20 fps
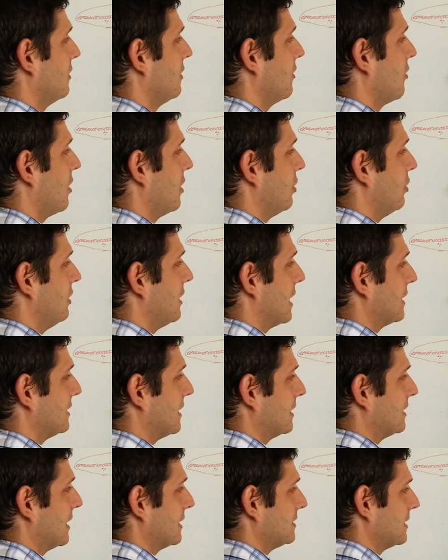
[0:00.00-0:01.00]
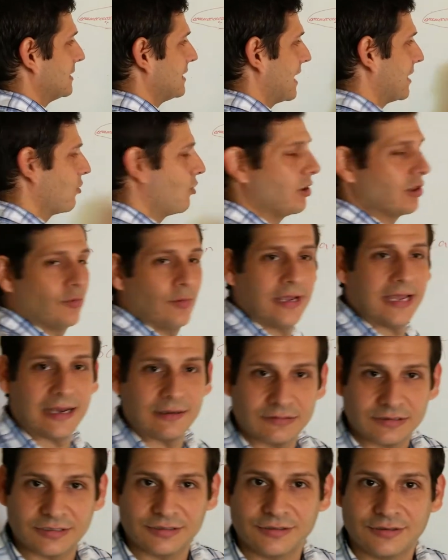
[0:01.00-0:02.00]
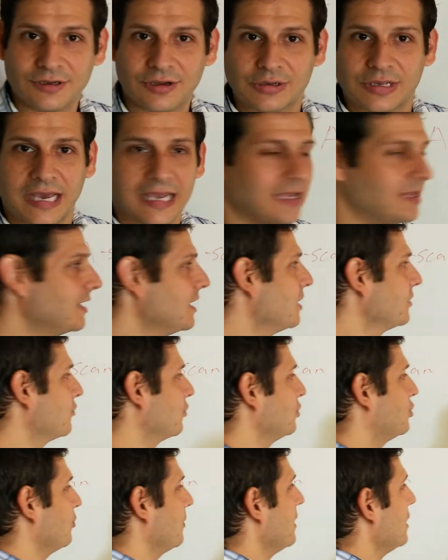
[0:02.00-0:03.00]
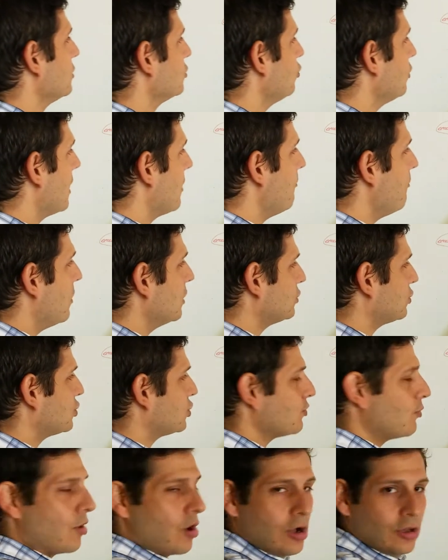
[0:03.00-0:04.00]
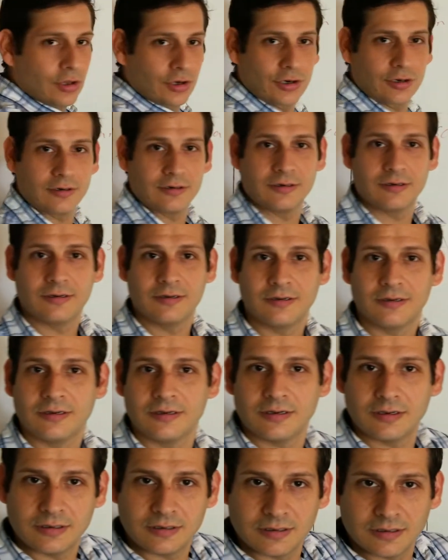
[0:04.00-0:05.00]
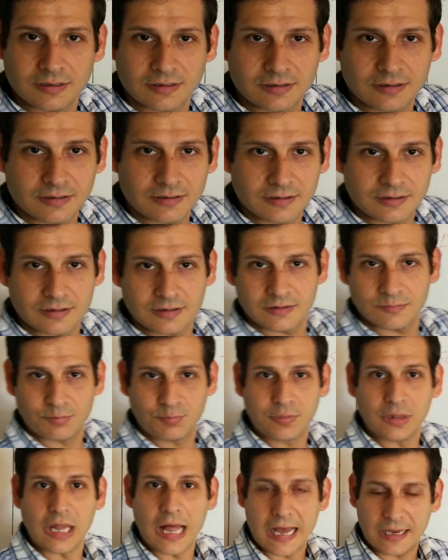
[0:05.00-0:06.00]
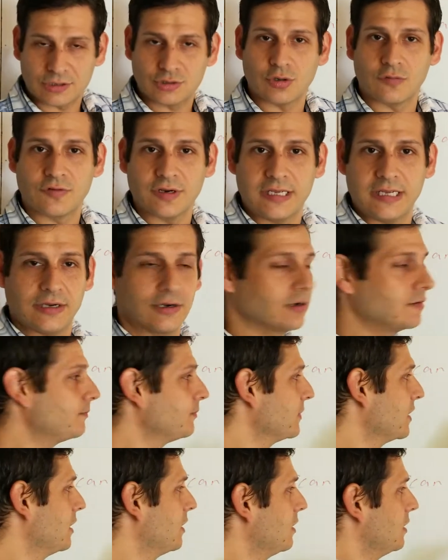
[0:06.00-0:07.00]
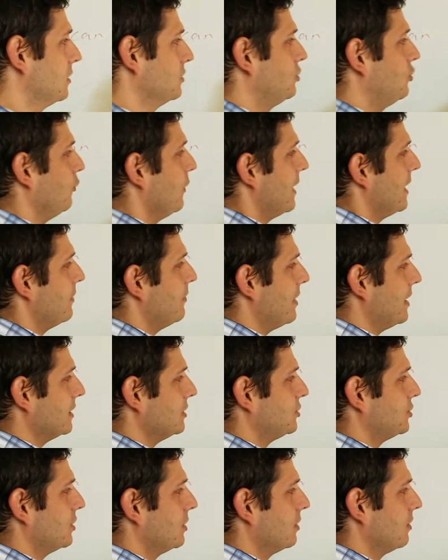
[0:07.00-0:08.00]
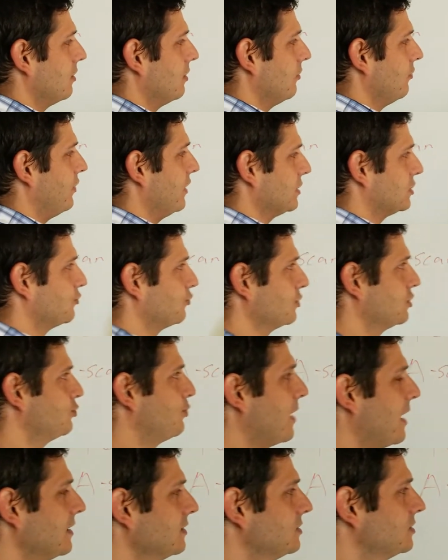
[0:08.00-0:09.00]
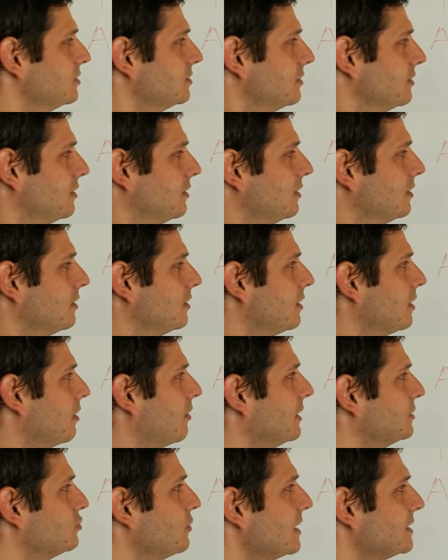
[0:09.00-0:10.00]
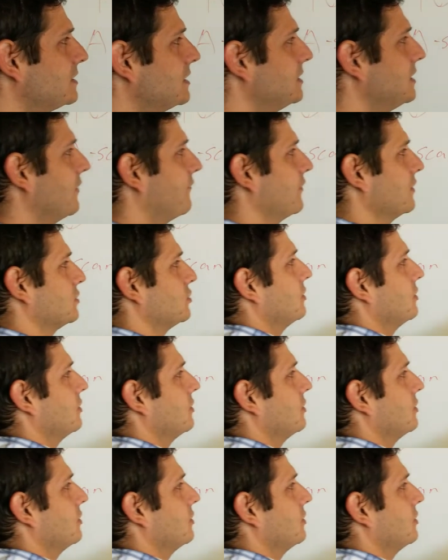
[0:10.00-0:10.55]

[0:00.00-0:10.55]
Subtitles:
And dot, dot, dot, dot, dot, all the way out. Okay, 32. So you get much smaller blocks over here to image this response. All right, so that's the difference.